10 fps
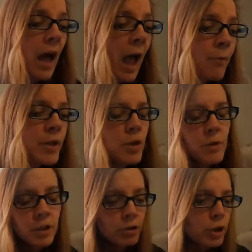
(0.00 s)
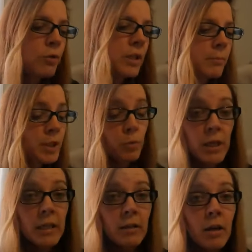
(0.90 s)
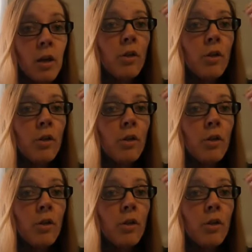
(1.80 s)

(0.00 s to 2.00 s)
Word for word: I were you and you're choosing between